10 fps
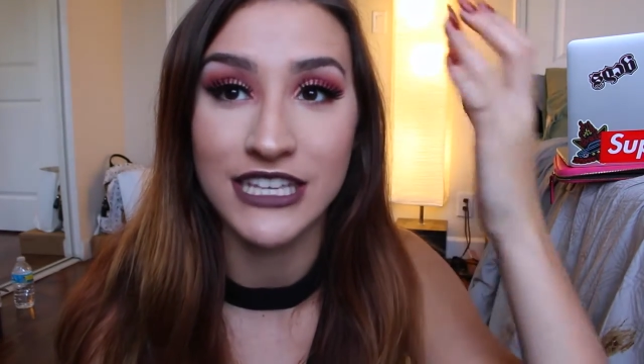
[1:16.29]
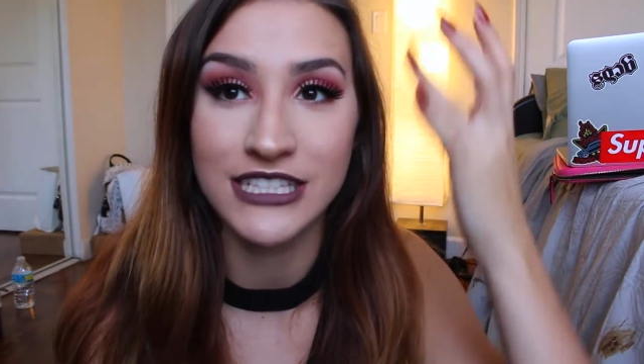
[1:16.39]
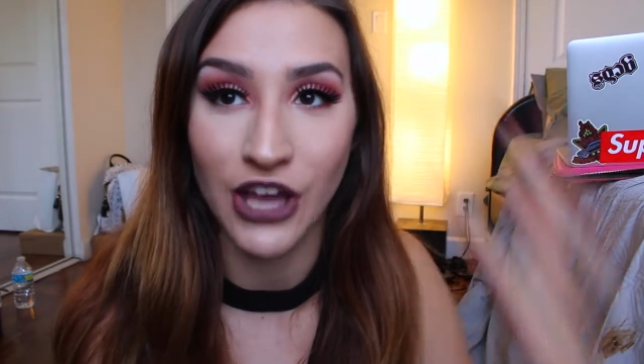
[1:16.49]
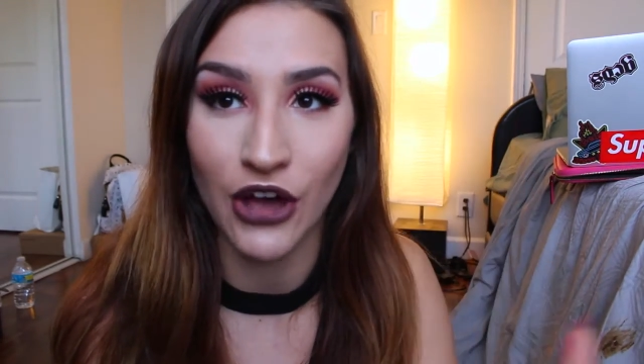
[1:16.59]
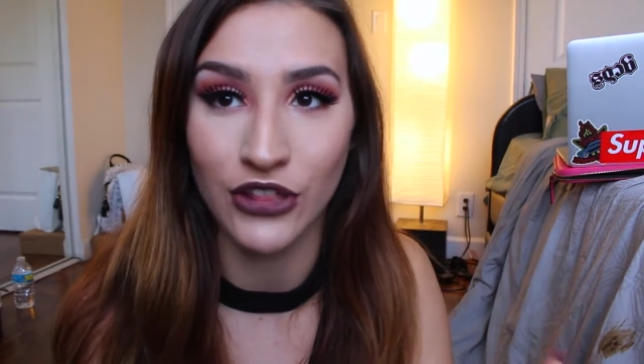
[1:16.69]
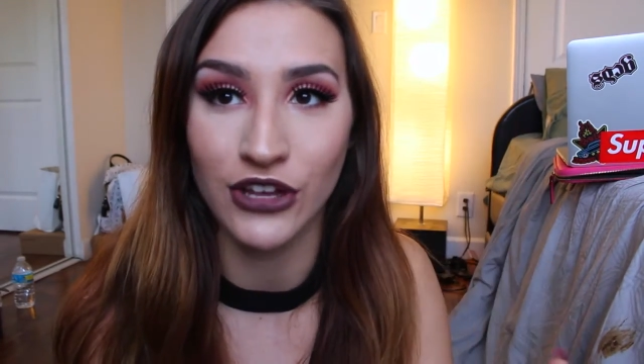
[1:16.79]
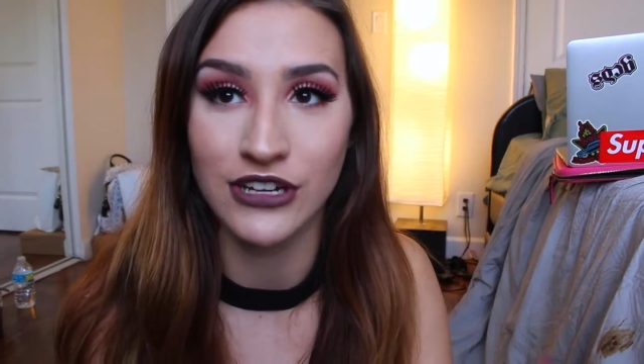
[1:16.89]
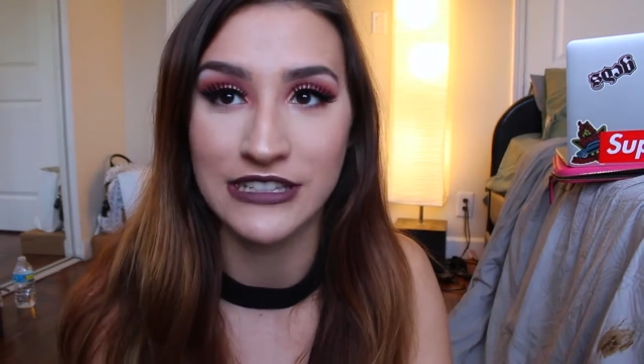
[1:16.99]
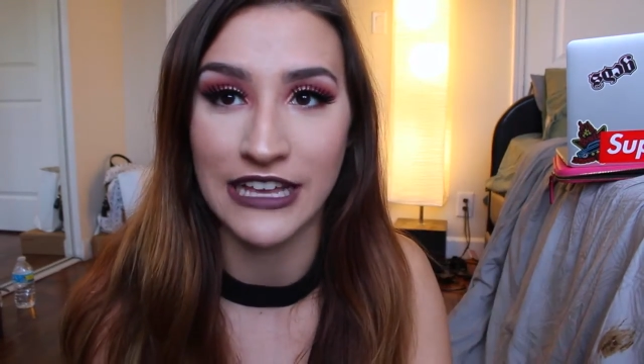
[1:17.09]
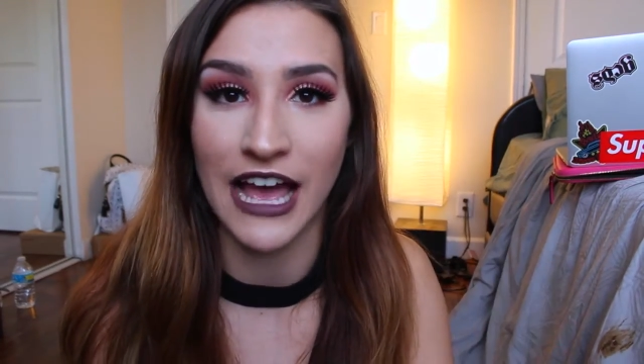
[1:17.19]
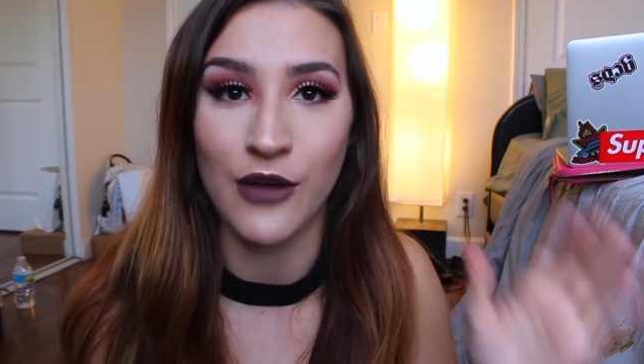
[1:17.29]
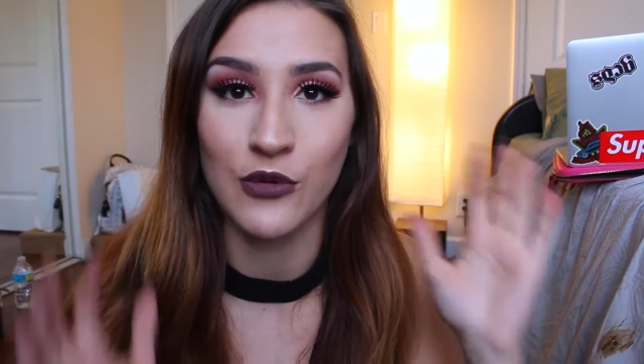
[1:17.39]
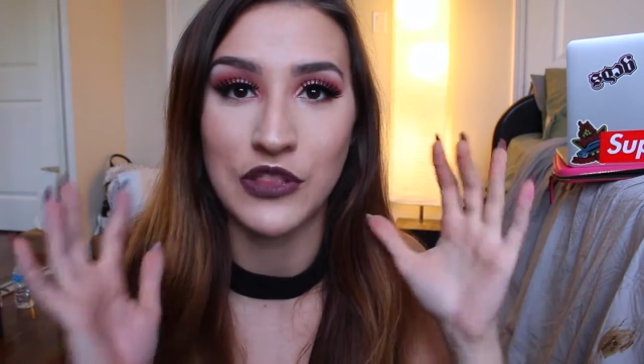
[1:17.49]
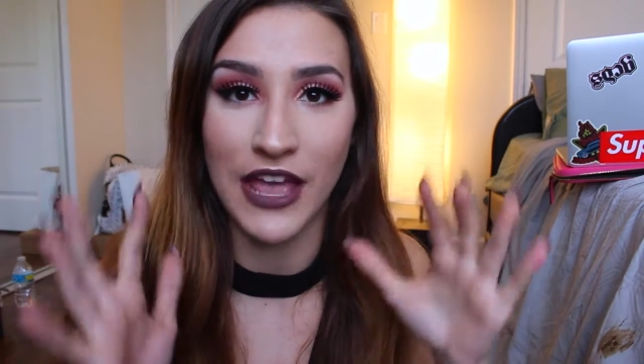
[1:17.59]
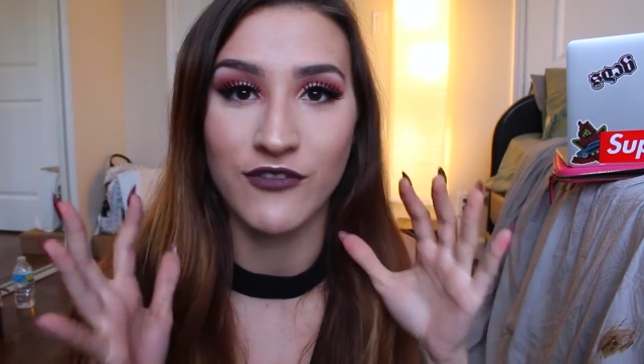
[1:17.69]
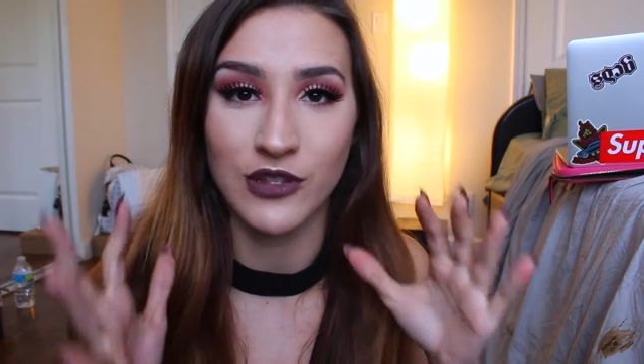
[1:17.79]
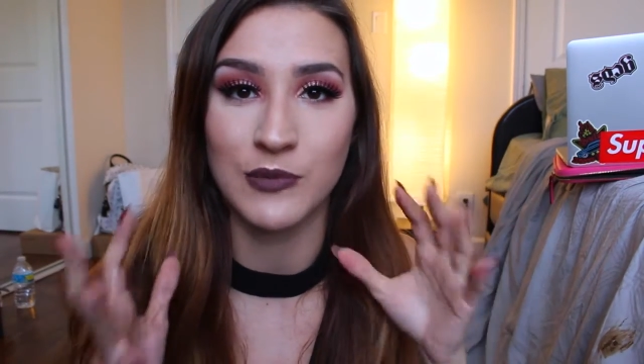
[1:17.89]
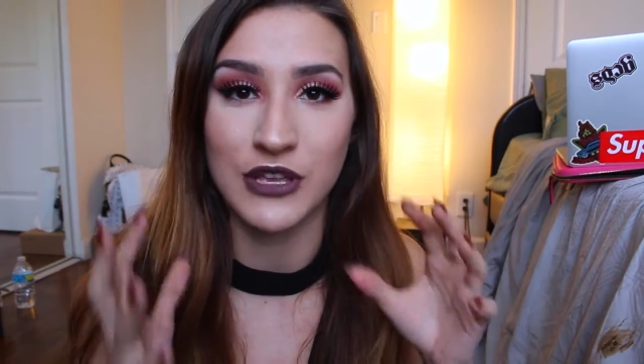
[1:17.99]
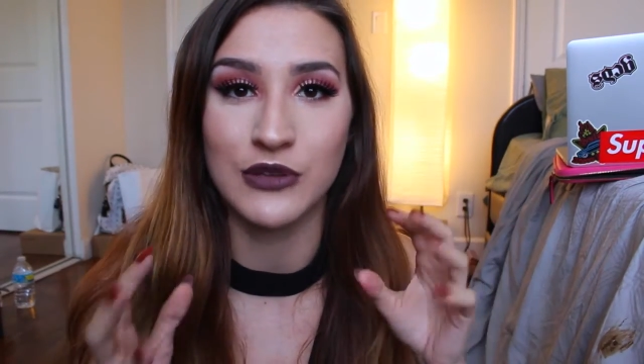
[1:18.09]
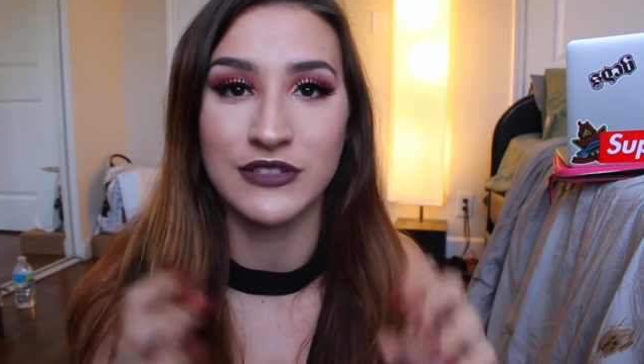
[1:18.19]
these colors. Like, I will definitely
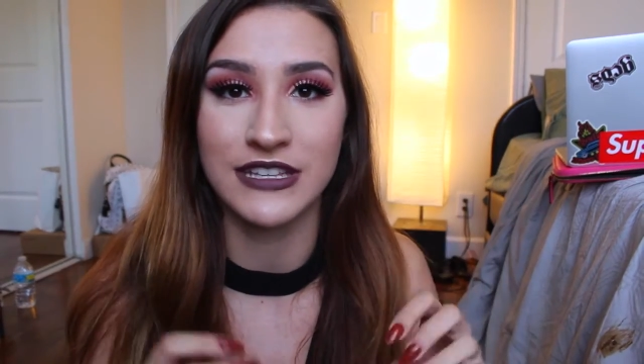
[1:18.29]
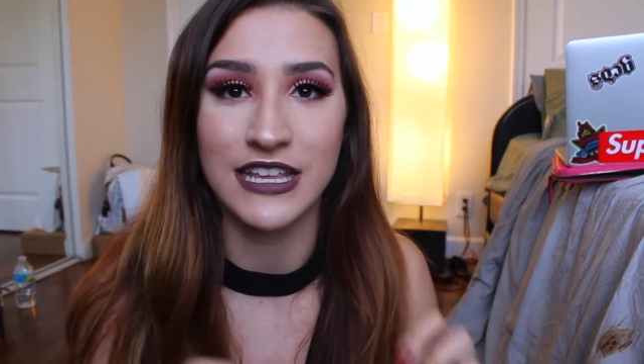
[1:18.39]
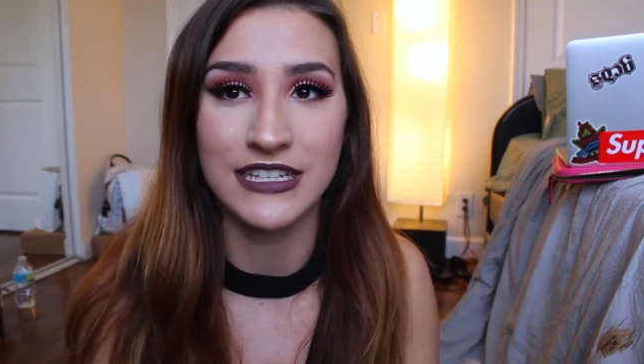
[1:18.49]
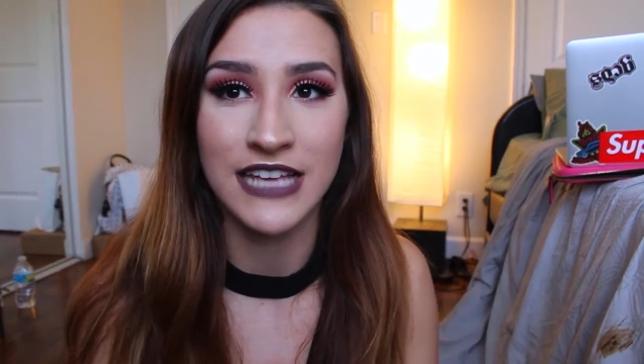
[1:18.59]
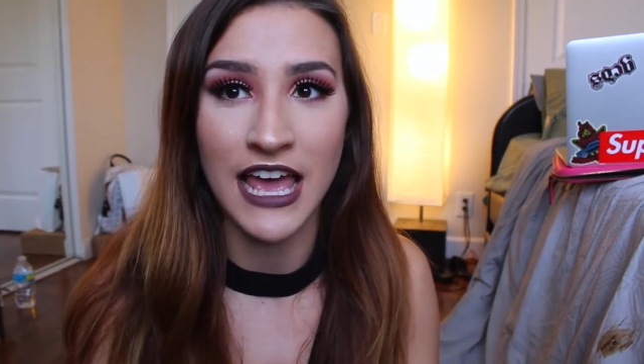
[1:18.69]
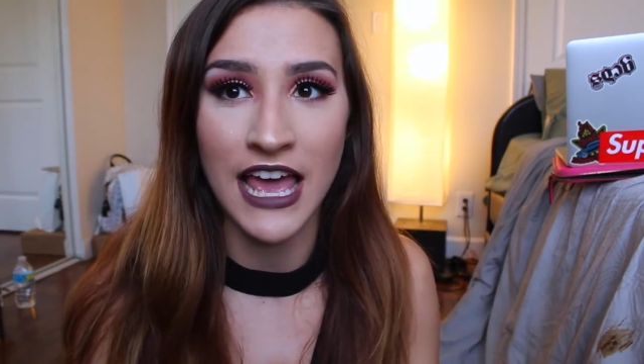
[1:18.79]
be using this,